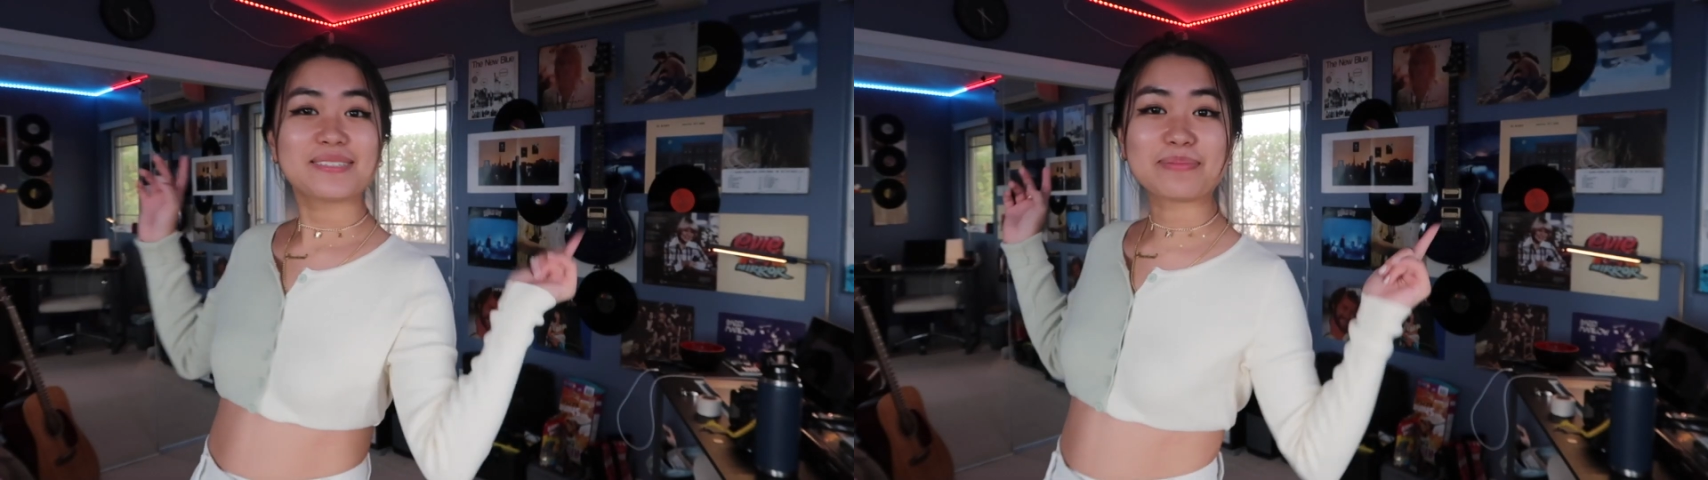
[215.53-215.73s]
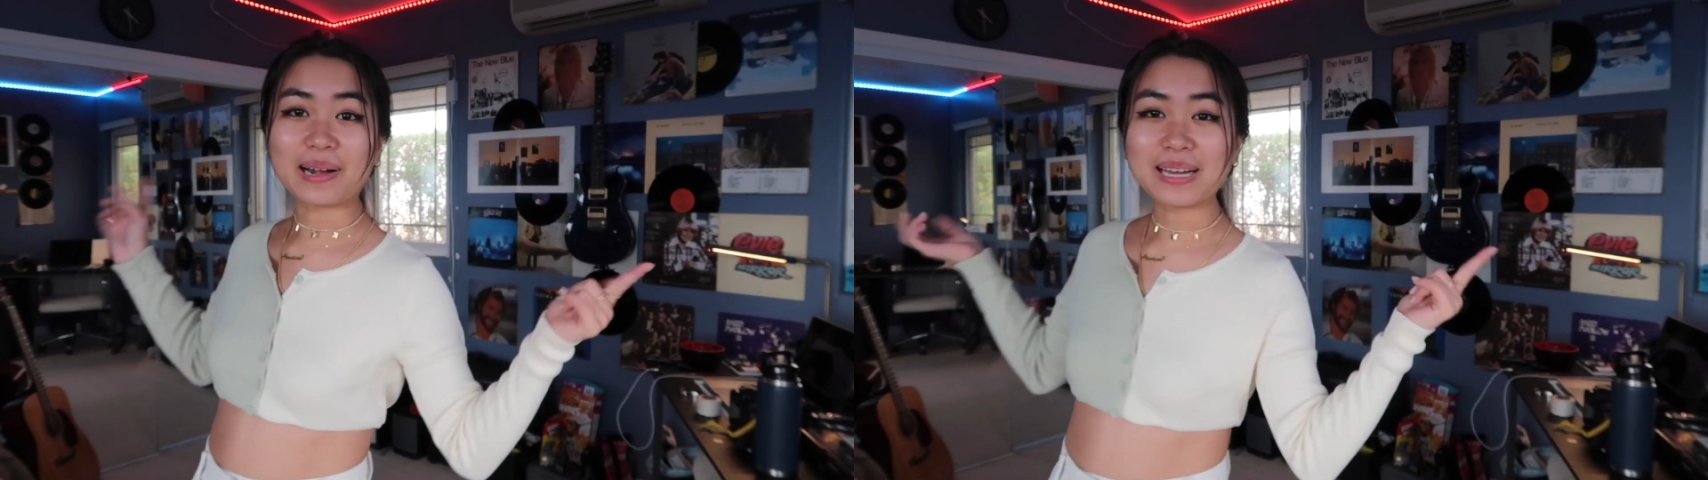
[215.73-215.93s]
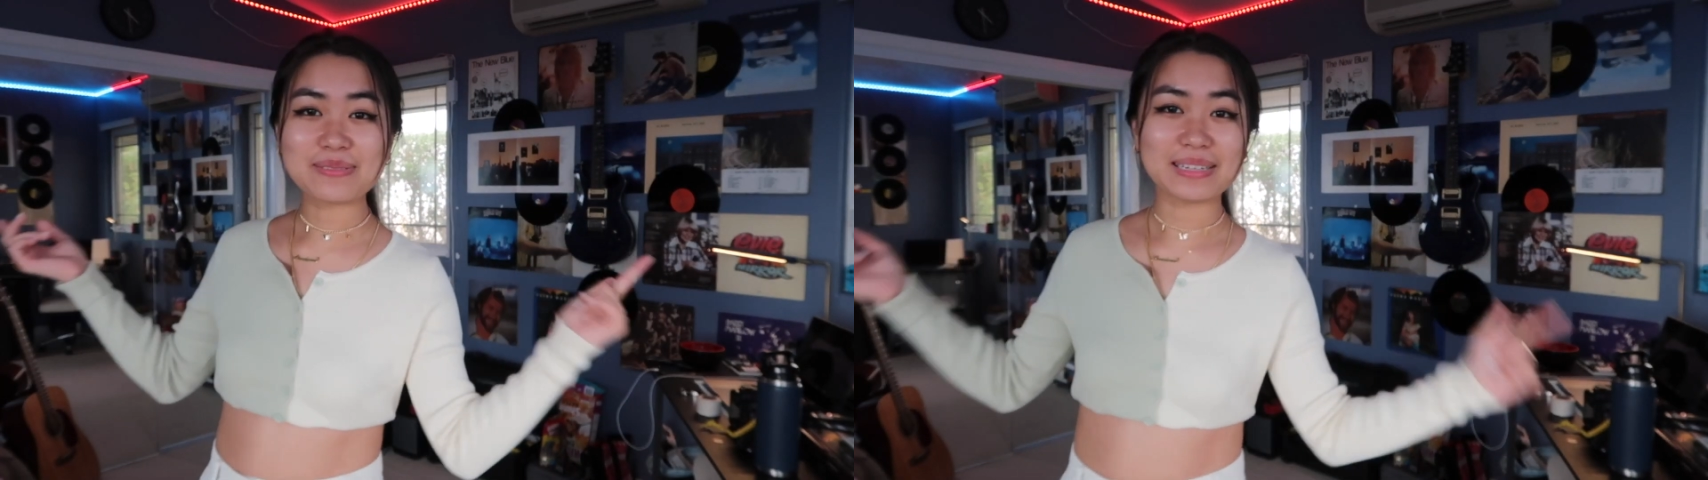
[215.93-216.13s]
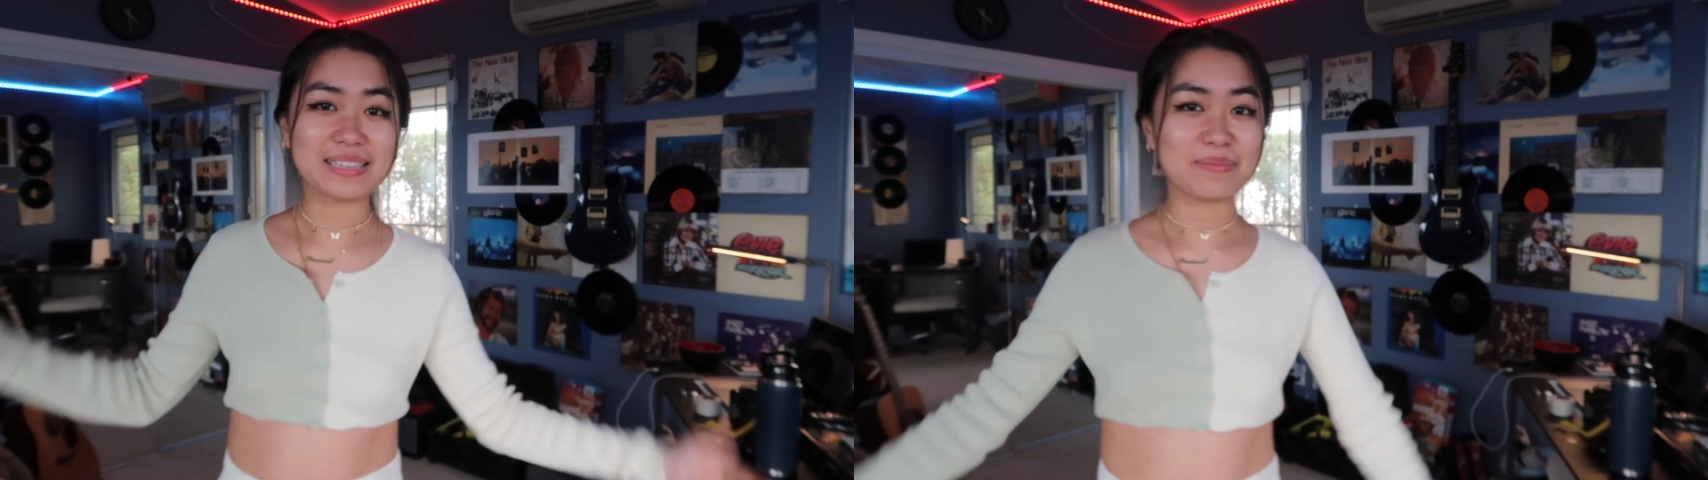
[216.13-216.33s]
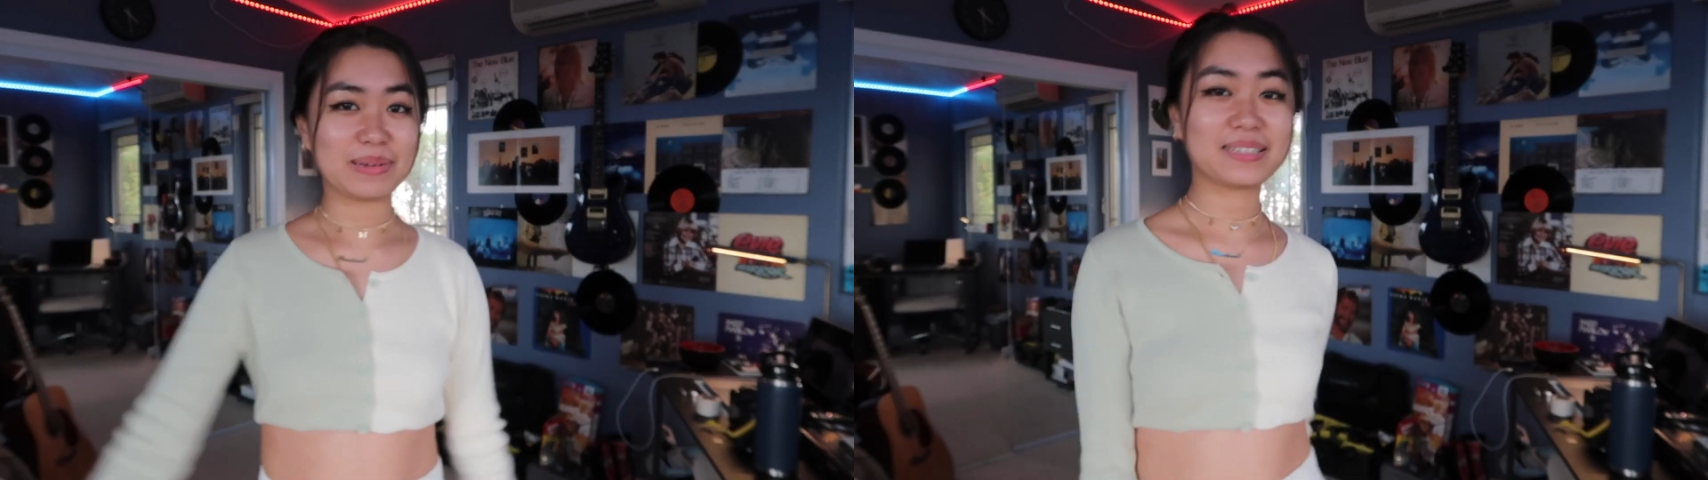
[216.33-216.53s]
surprised when
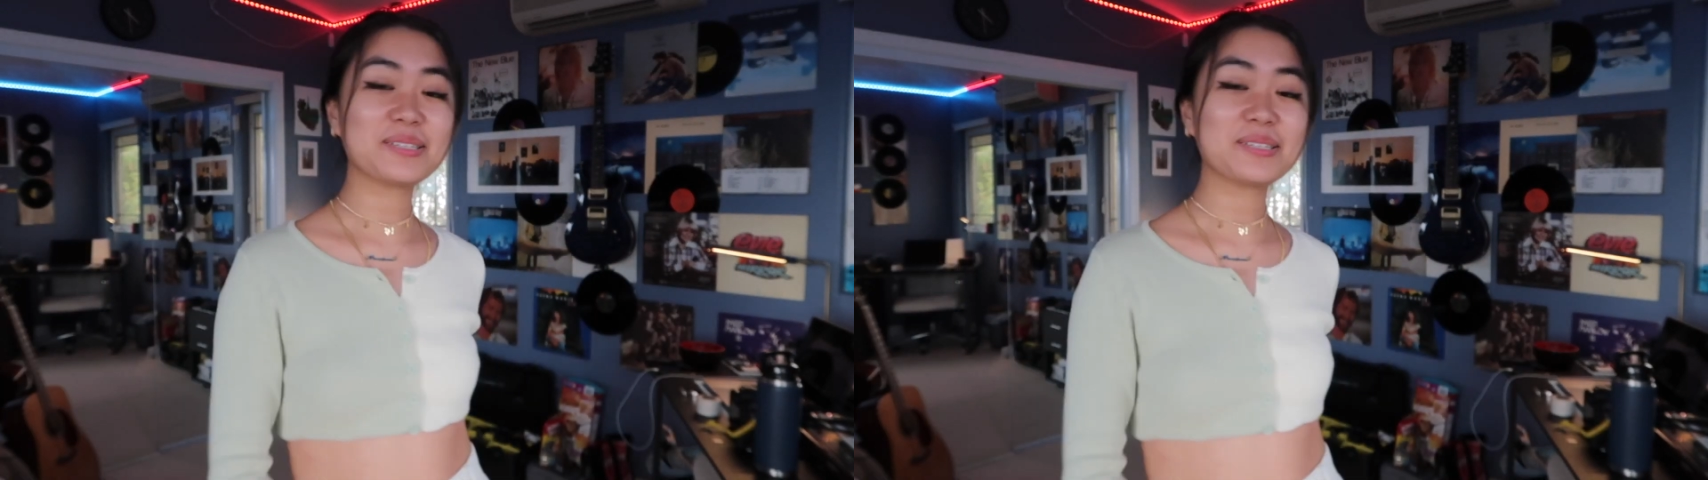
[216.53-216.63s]
Ethan picked